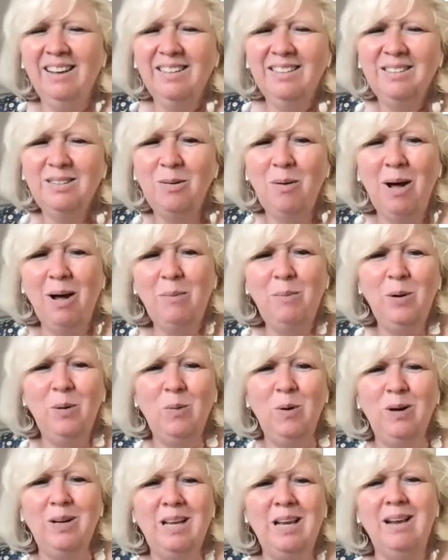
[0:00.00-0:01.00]
So I'll be
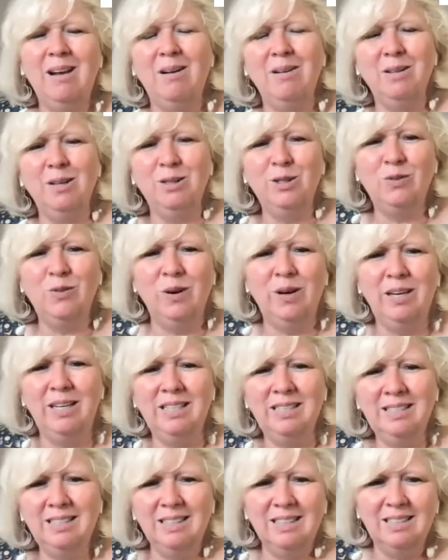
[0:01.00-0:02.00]
working on those
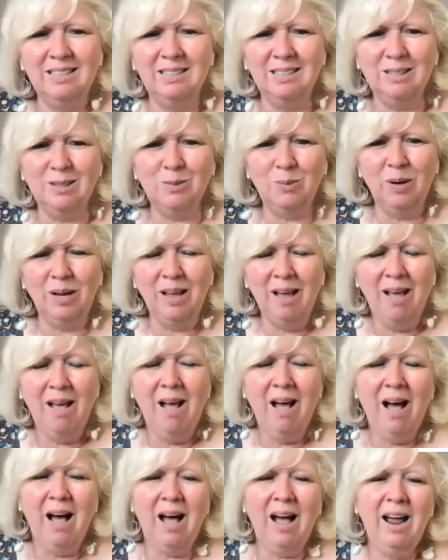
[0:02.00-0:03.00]
various things this week.
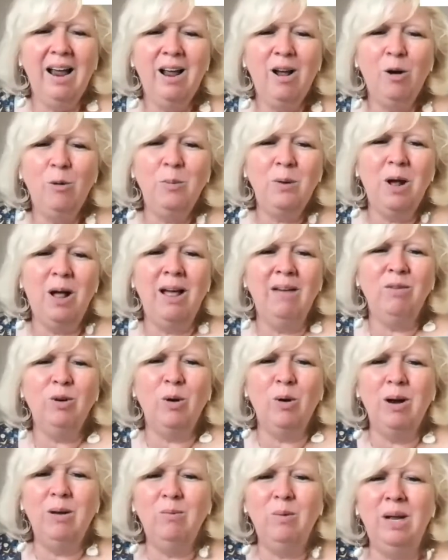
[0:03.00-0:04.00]
I hope y'all have a
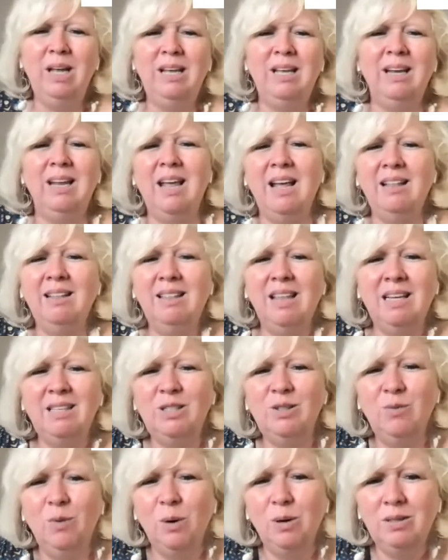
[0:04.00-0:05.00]
great week. Again,
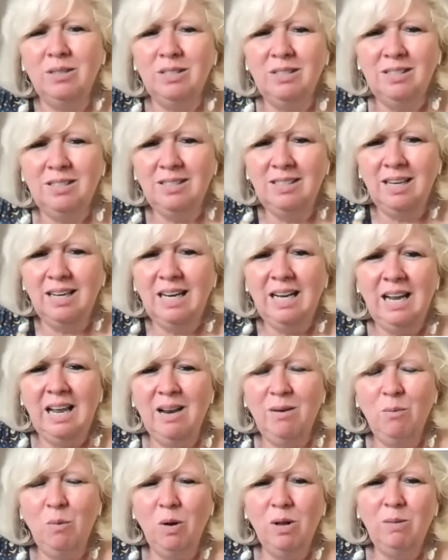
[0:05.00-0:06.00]
thanks for sitting
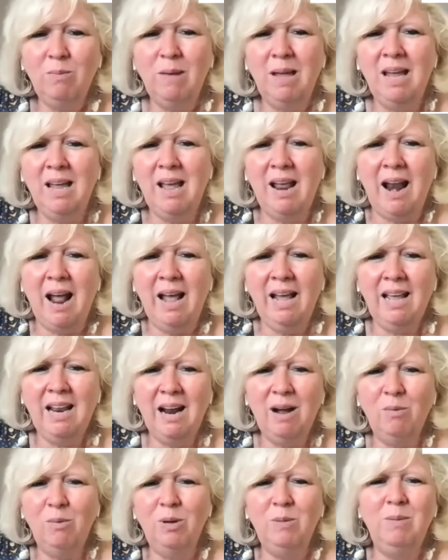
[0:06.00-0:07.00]
in with me and hanging
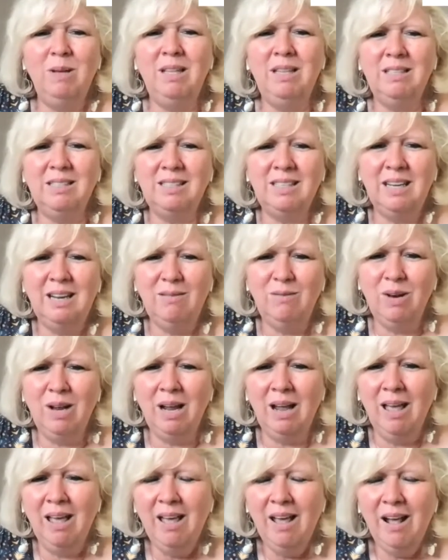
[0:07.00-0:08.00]
out with me this
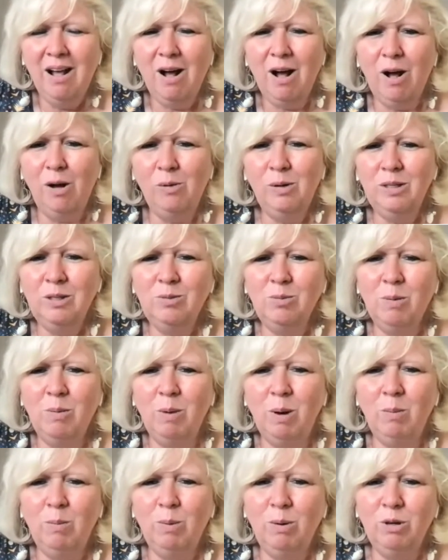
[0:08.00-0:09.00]
evening. Always
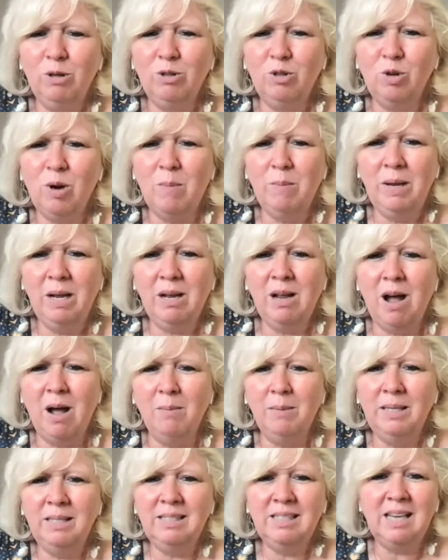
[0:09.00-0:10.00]
remember to drop me a
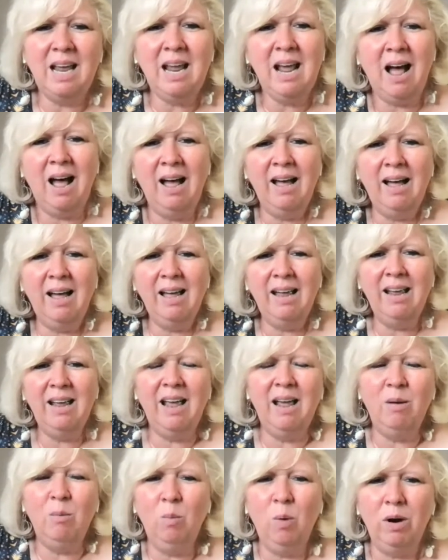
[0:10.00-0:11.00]
comment, say hi,
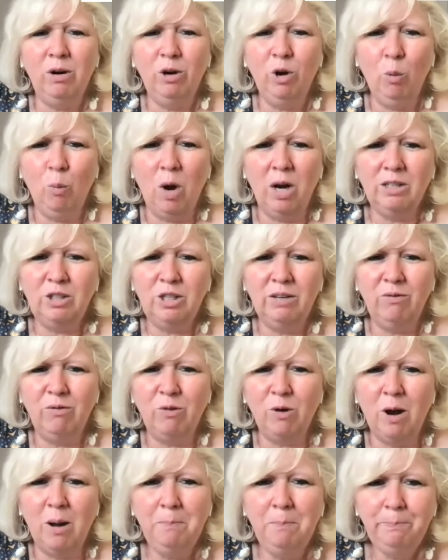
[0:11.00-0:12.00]
and where you're watching
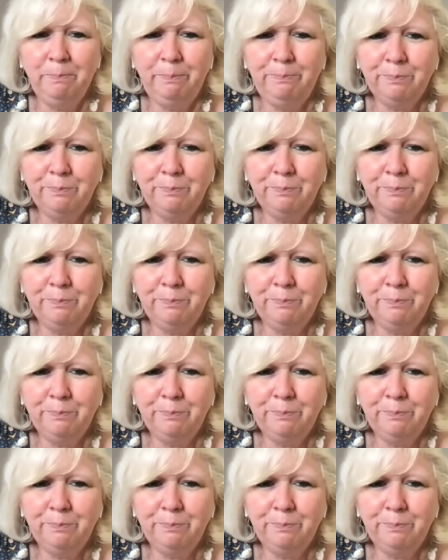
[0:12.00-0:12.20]
from.